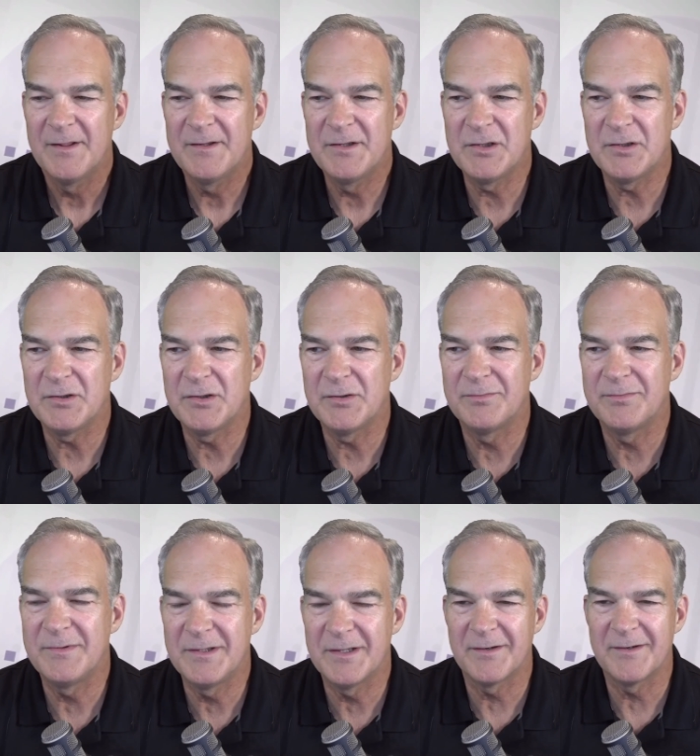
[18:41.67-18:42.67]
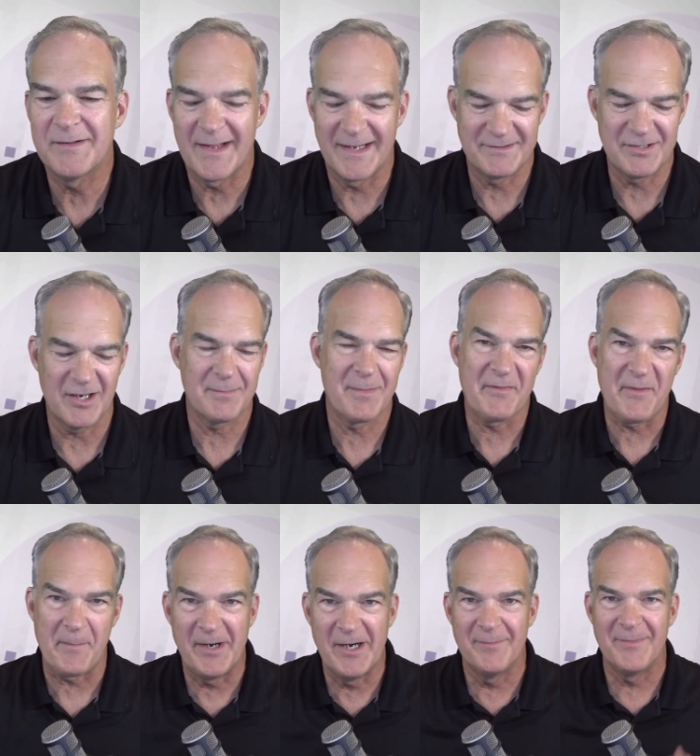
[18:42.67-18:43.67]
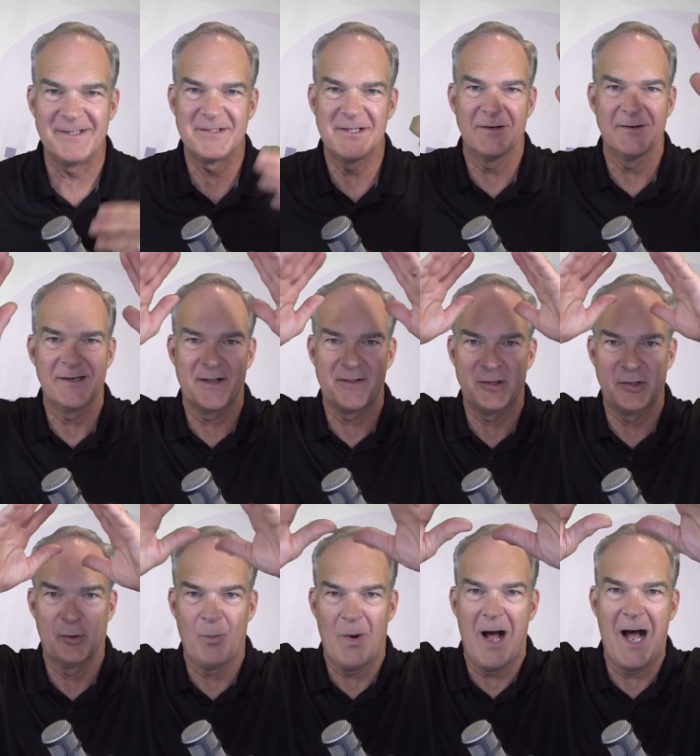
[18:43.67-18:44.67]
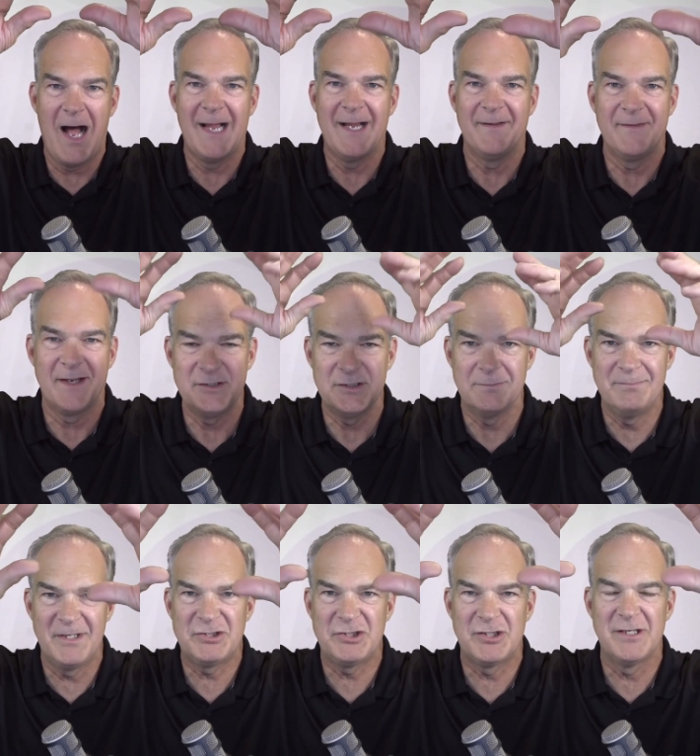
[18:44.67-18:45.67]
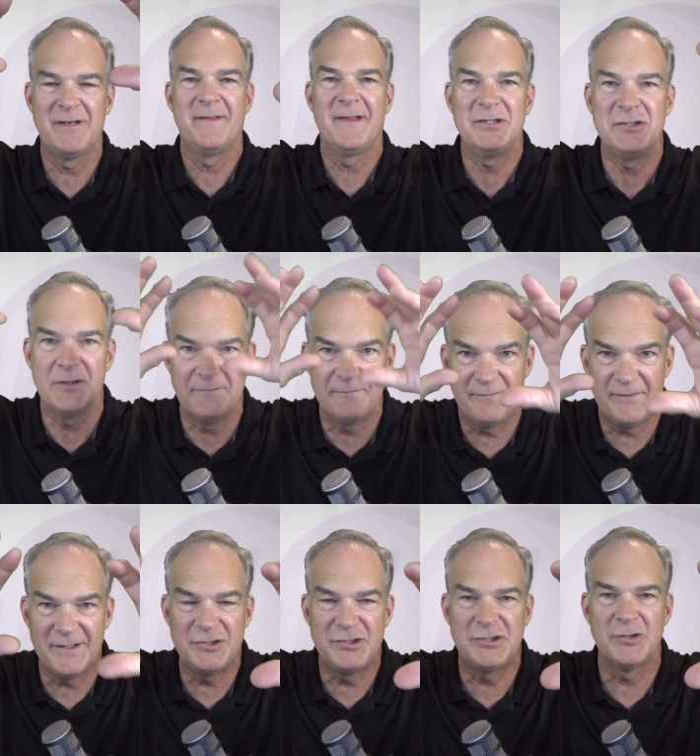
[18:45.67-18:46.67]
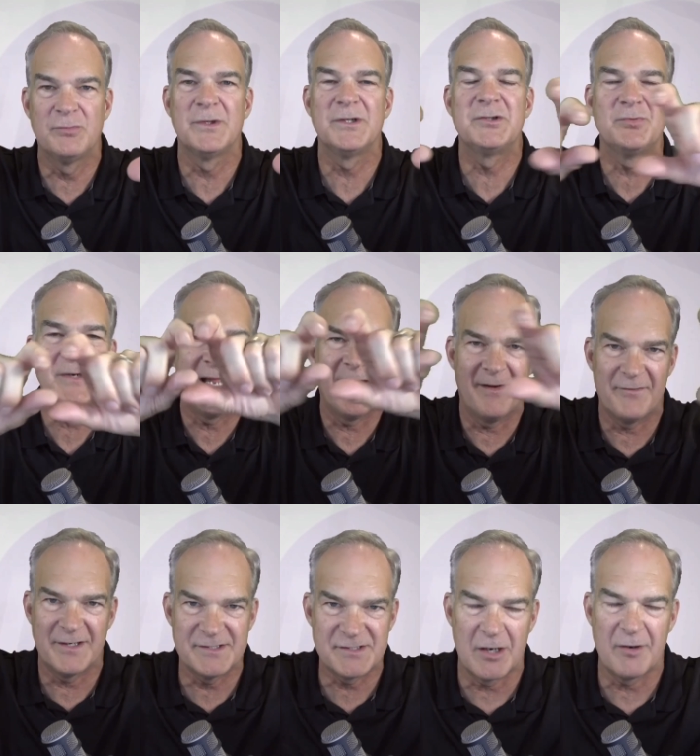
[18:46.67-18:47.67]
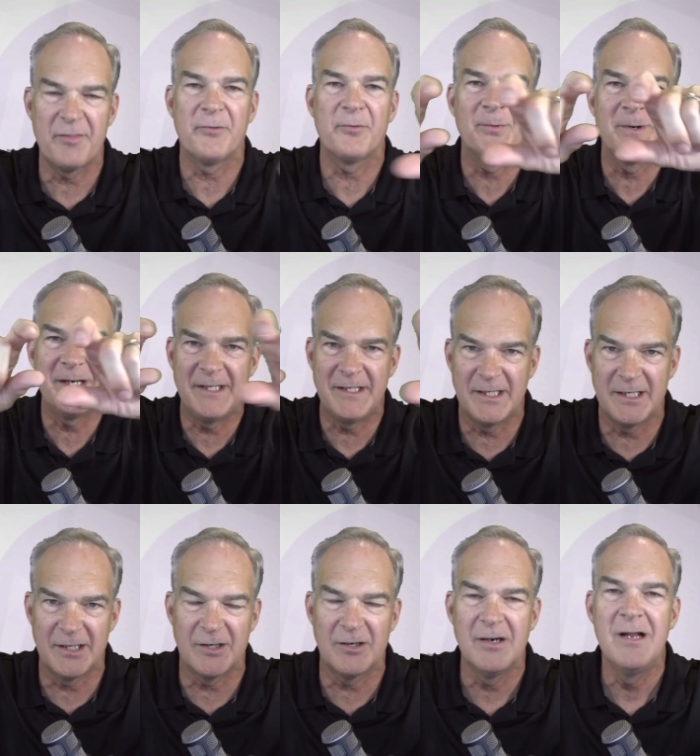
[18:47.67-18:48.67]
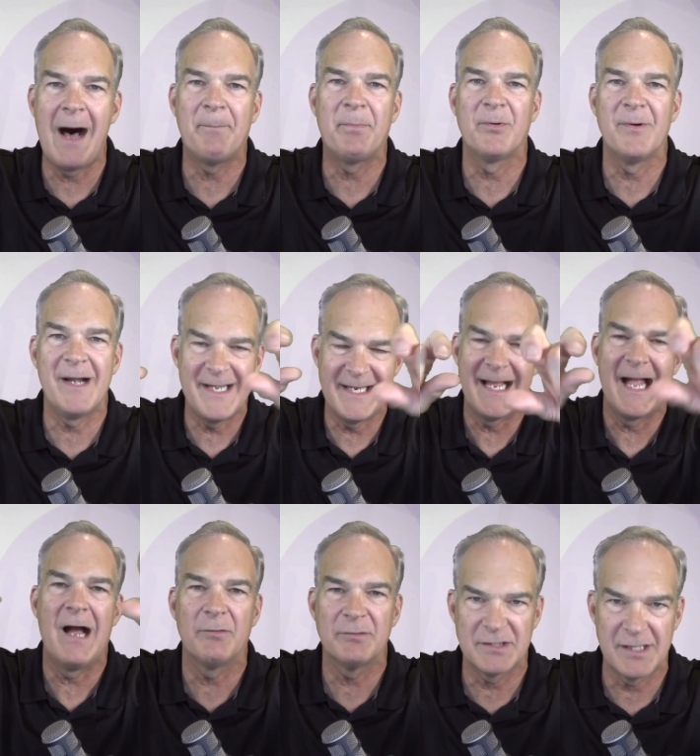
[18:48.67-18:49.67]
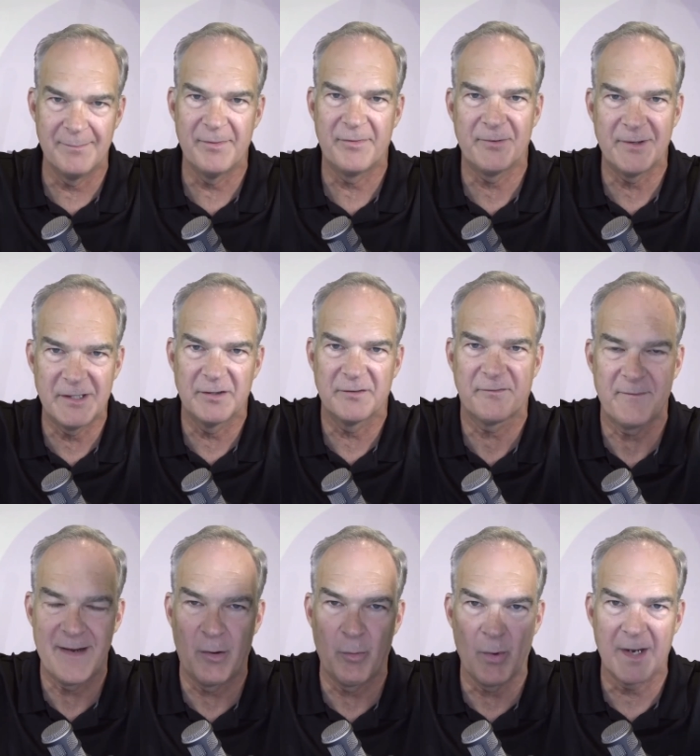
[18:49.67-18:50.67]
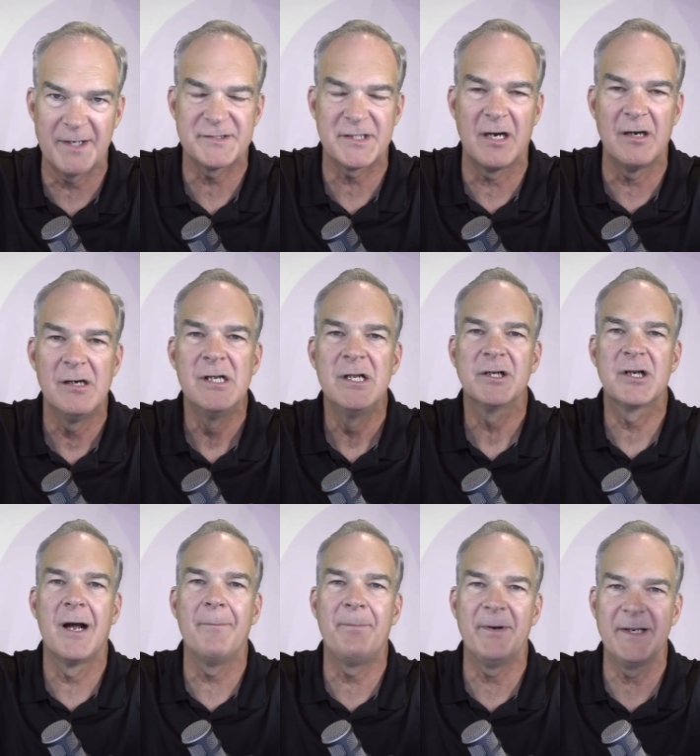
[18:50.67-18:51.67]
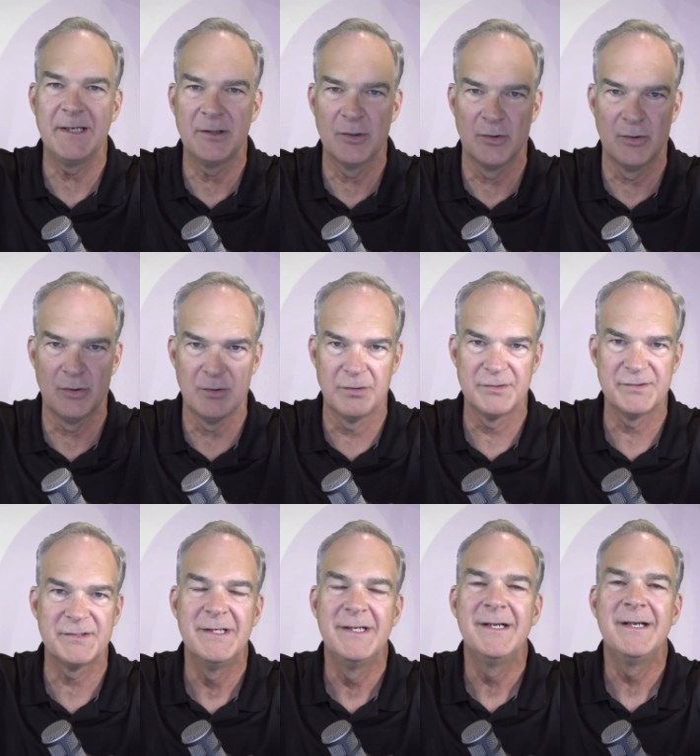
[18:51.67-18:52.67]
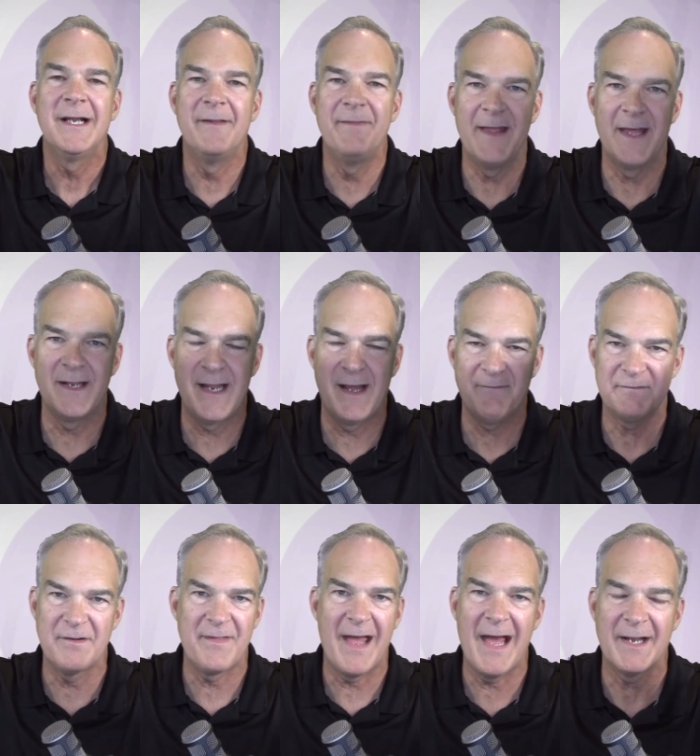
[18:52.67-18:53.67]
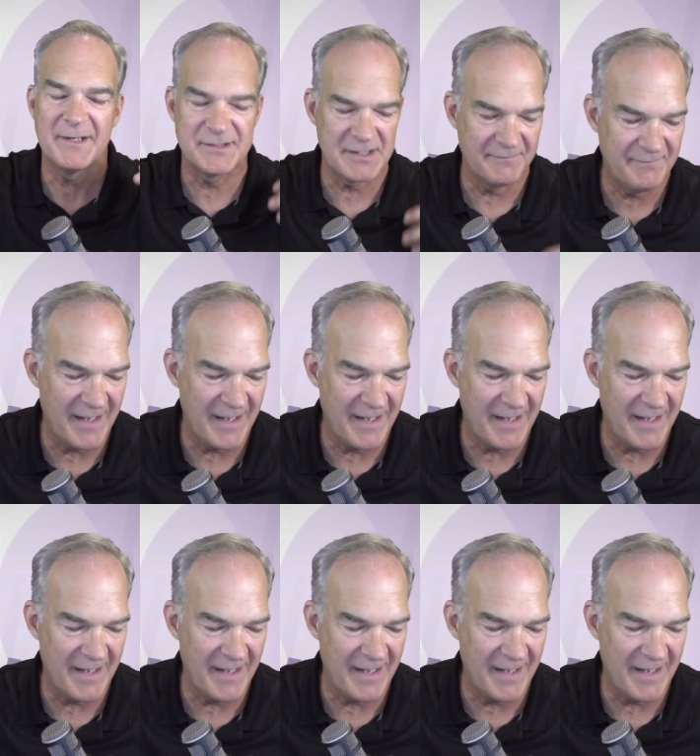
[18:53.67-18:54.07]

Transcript: they talk about the pyramid. You got your why, and then your mission, and then your vision, which we have it as our 3-year operating outcome. 3 years from now, what is our company goals? And then after that is our